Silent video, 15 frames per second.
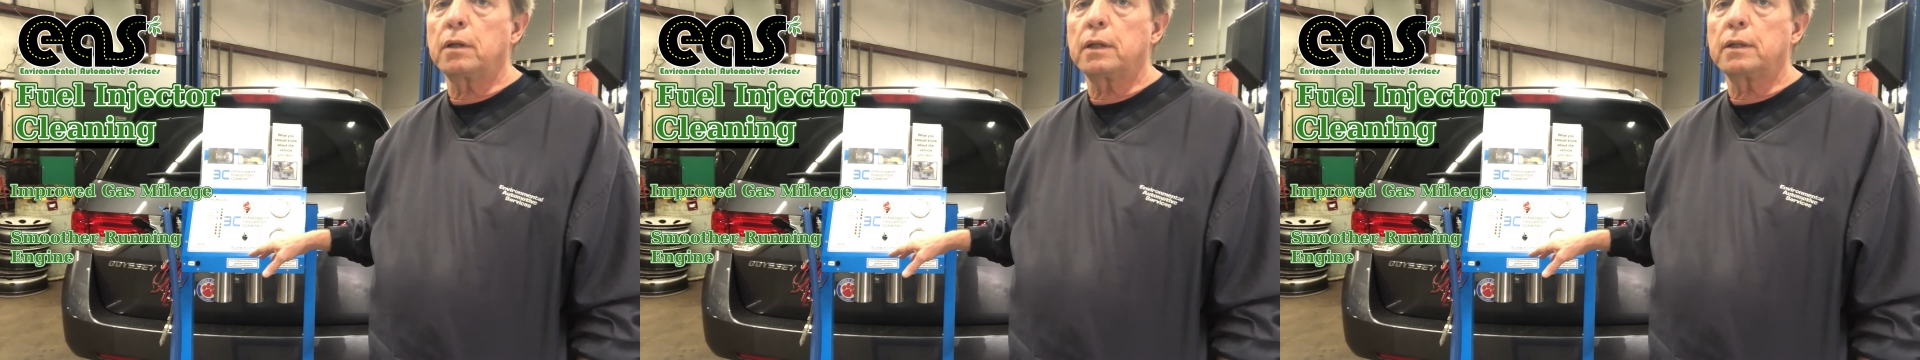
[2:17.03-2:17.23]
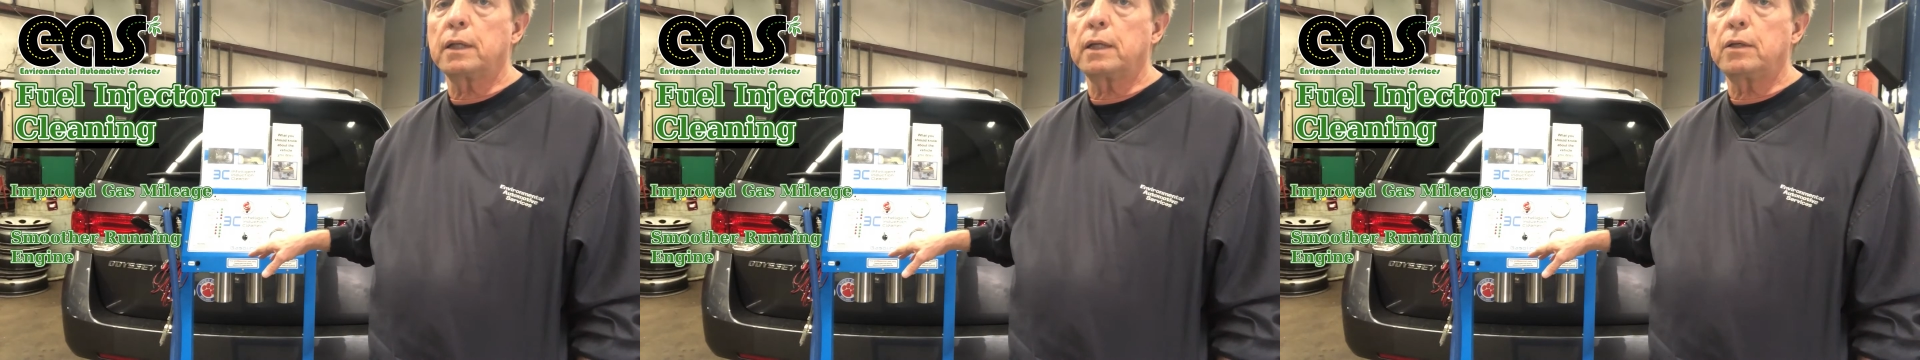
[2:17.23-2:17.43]

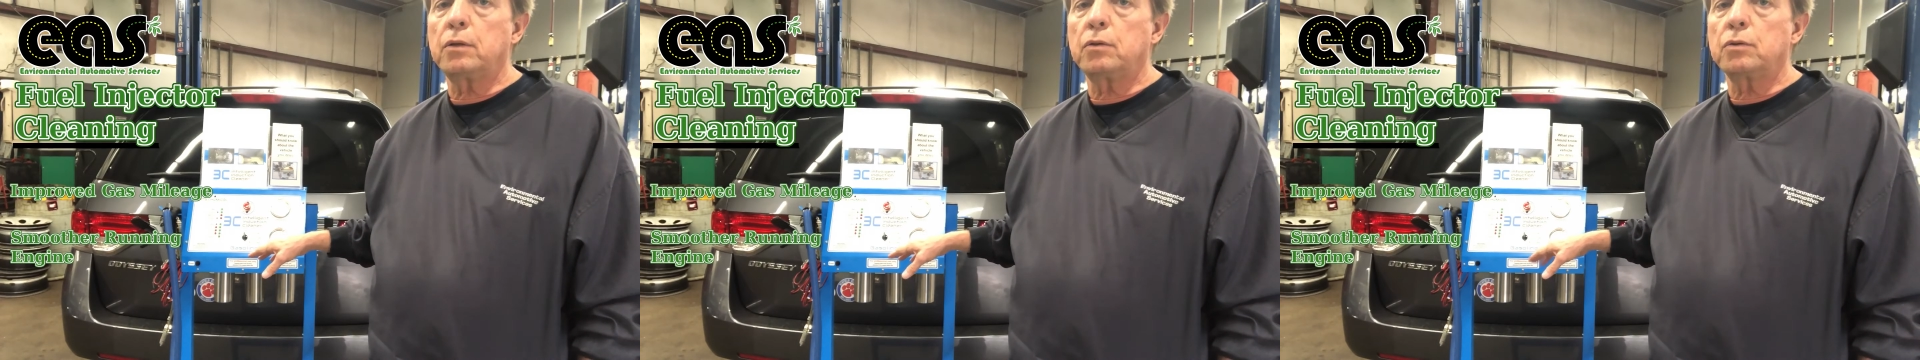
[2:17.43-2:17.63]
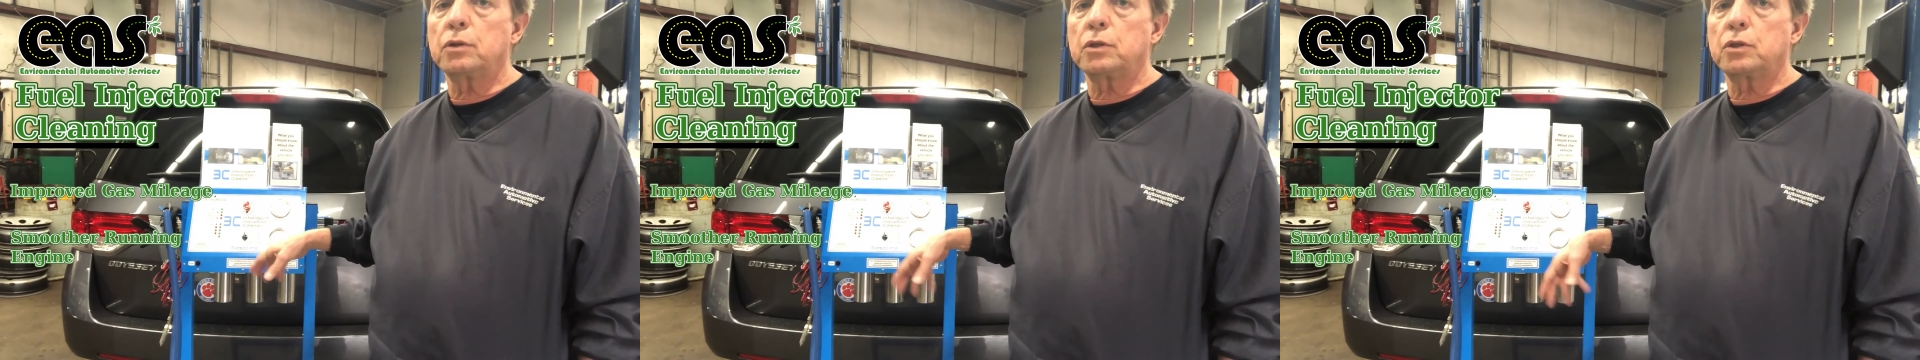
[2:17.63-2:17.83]
that they
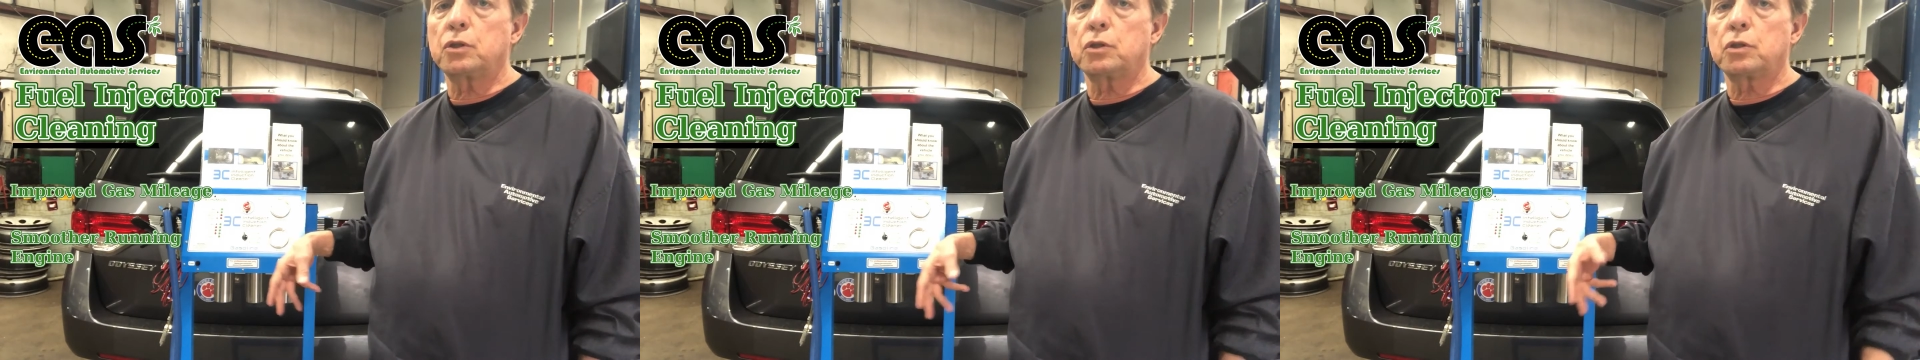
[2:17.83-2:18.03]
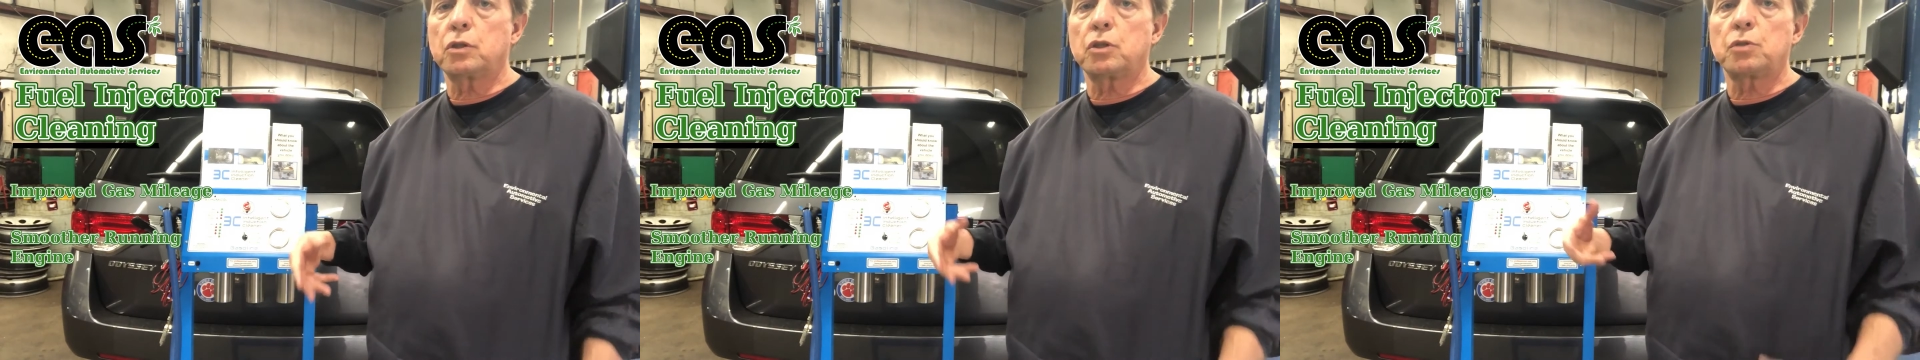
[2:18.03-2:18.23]
use is
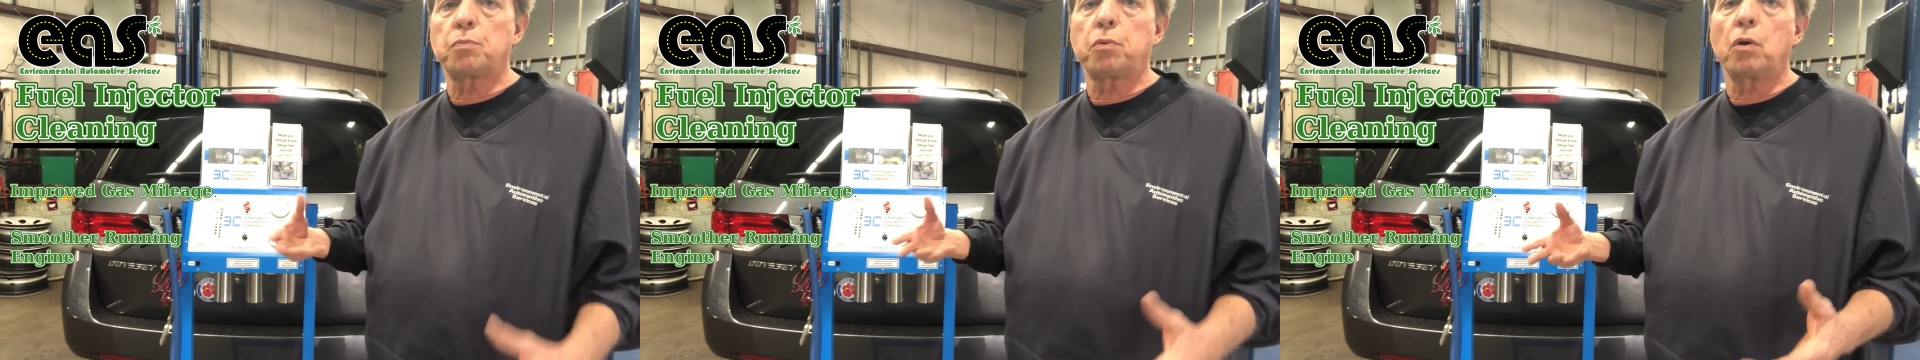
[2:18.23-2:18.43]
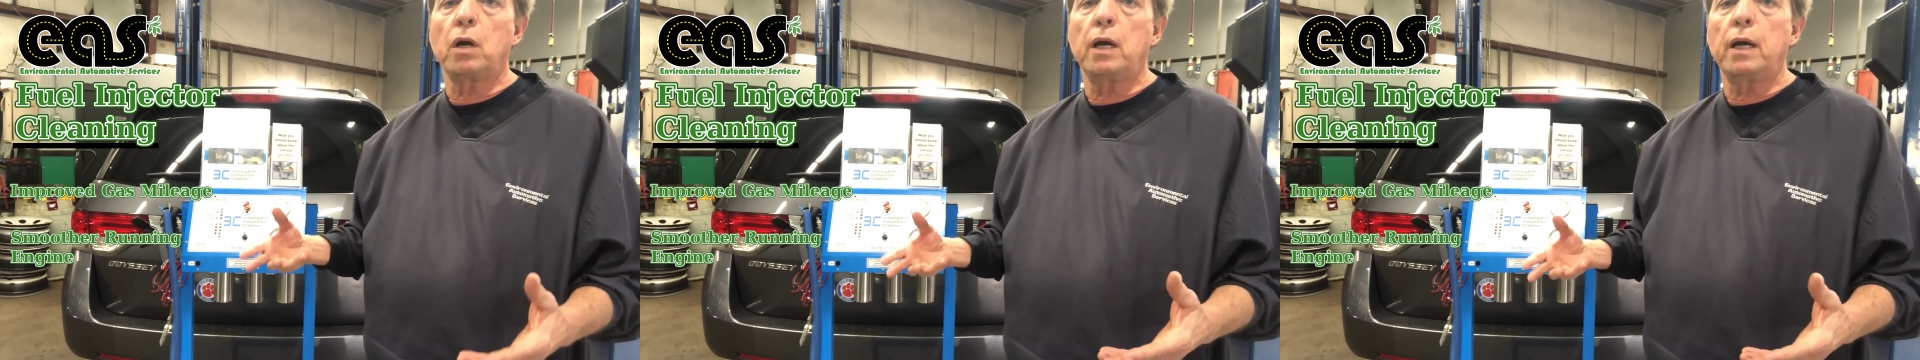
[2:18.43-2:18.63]
just a
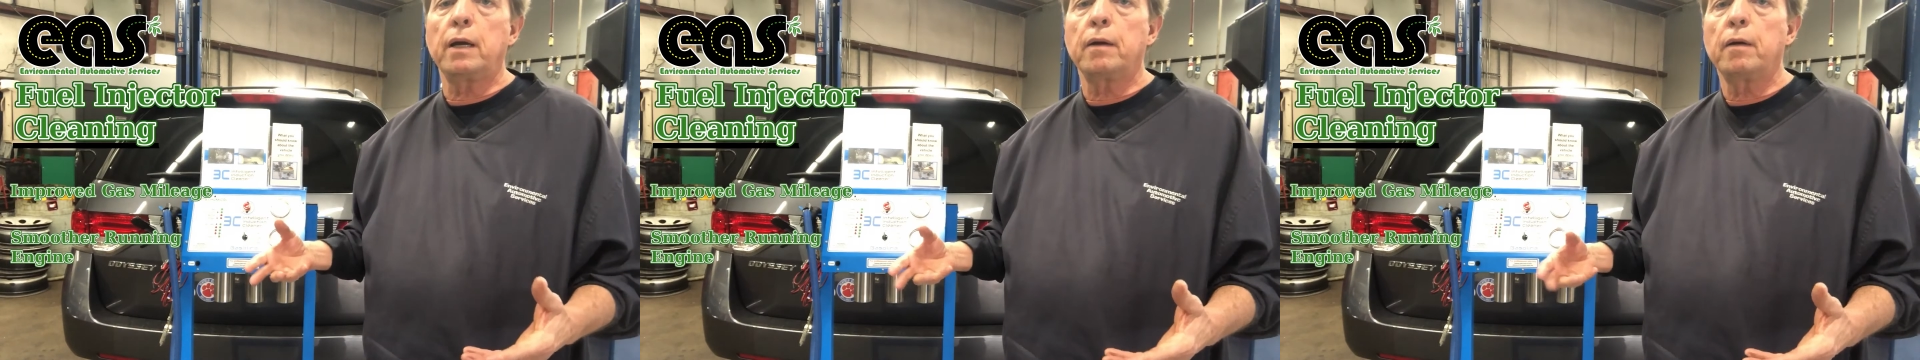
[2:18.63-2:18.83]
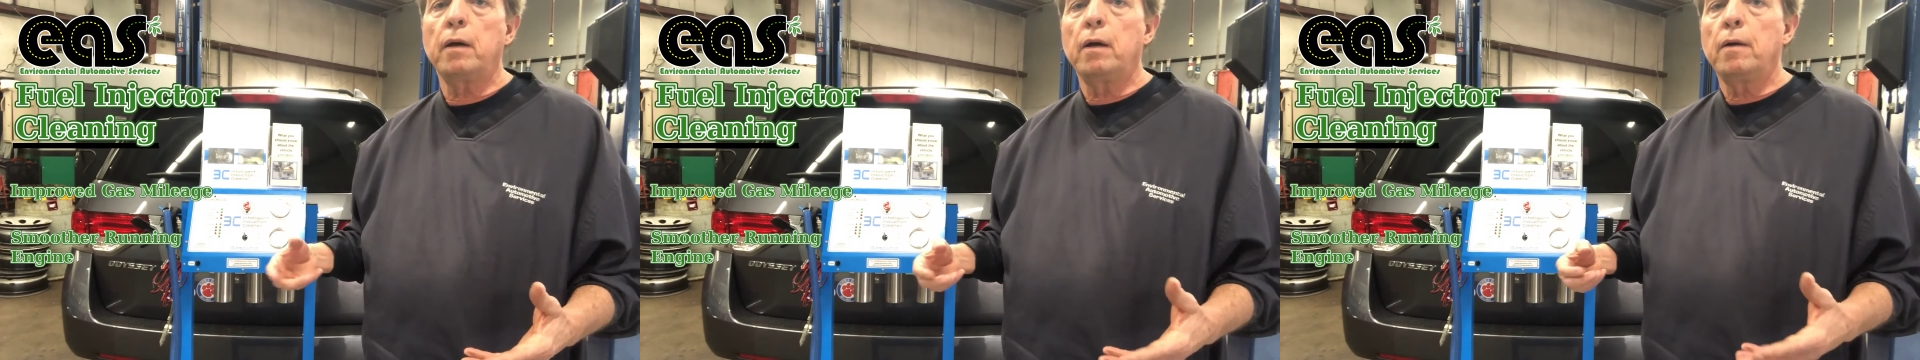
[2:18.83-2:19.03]
spray.